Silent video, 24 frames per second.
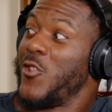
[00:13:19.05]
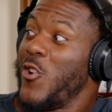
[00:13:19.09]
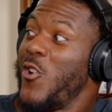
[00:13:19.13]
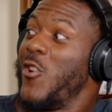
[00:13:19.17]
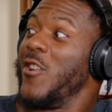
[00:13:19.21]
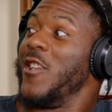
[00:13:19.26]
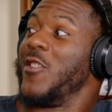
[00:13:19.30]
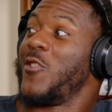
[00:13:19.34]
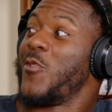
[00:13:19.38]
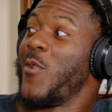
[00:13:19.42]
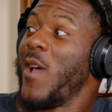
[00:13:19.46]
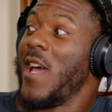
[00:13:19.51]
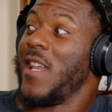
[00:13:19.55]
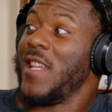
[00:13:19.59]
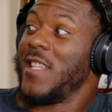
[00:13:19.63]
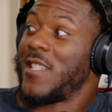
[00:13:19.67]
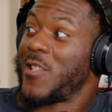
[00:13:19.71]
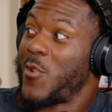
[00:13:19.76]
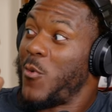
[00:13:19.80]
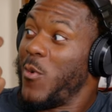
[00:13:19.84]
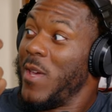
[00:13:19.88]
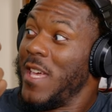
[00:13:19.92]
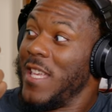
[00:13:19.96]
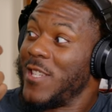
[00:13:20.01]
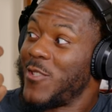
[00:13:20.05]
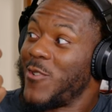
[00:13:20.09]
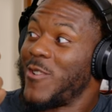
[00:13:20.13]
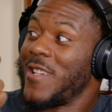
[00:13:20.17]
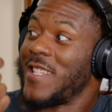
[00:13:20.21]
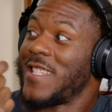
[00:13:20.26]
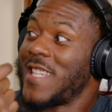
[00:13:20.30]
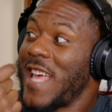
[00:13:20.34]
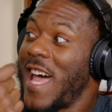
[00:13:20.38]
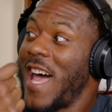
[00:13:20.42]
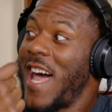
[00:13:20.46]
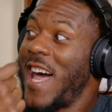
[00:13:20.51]
joint that you had to squeeze on the
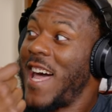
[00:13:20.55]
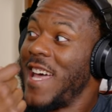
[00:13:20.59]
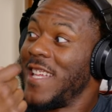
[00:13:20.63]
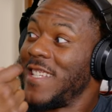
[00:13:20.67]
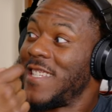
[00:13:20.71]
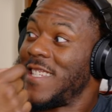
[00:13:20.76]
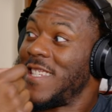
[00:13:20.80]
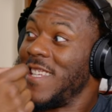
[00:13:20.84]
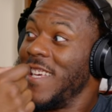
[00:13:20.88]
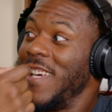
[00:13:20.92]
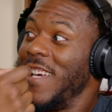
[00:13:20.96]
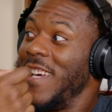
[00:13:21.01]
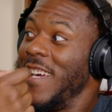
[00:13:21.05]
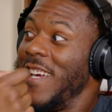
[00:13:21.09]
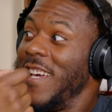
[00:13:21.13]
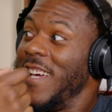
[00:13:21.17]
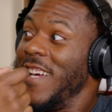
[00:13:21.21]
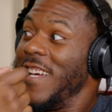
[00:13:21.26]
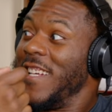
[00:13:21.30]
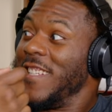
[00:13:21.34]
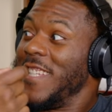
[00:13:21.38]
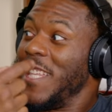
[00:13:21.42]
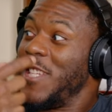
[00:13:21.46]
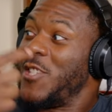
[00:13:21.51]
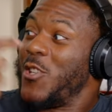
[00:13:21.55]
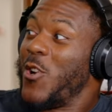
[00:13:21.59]
sides. The